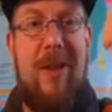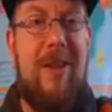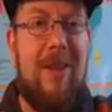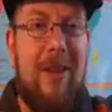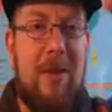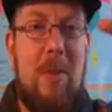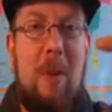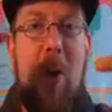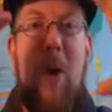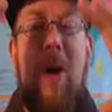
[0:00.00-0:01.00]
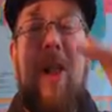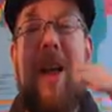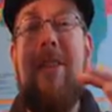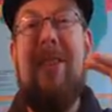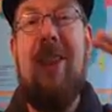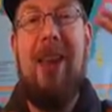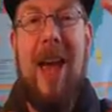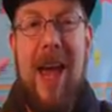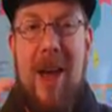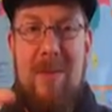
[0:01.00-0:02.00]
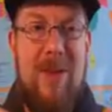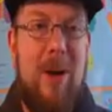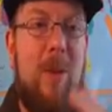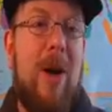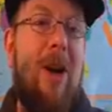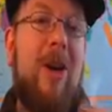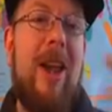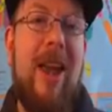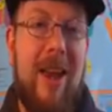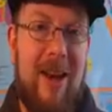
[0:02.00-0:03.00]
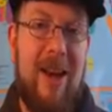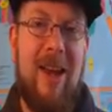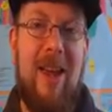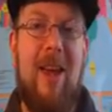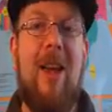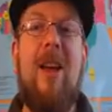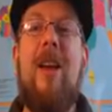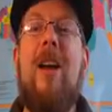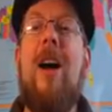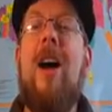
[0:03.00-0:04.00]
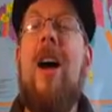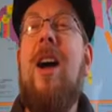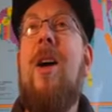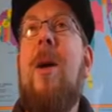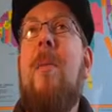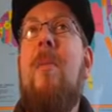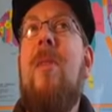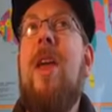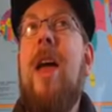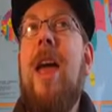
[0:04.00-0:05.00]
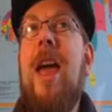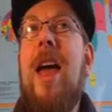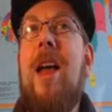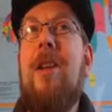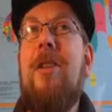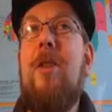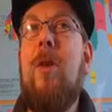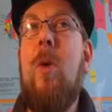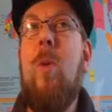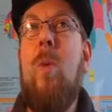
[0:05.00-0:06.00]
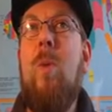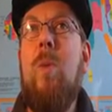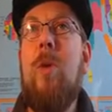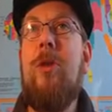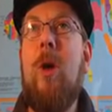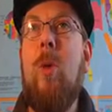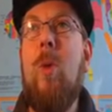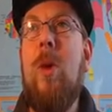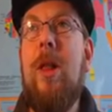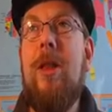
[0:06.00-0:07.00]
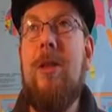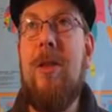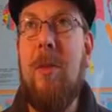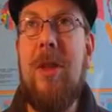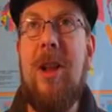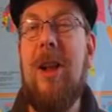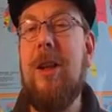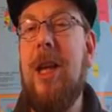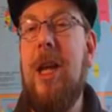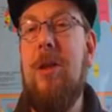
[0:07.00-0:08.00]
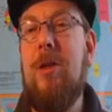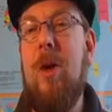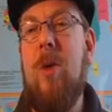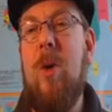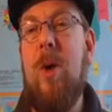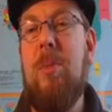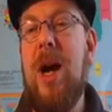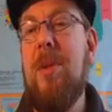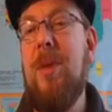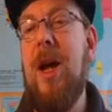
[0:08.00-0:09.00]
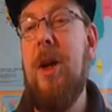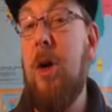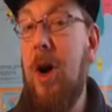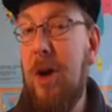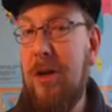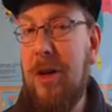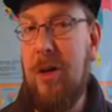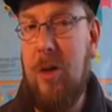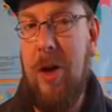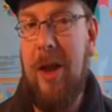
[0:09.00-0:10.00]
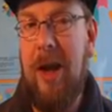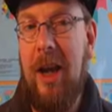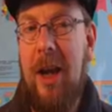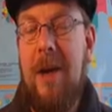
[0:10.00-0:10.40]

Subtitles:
This is more or less the game we're in. And so something like the Keystone Oil Pipeline or Arctic drilling,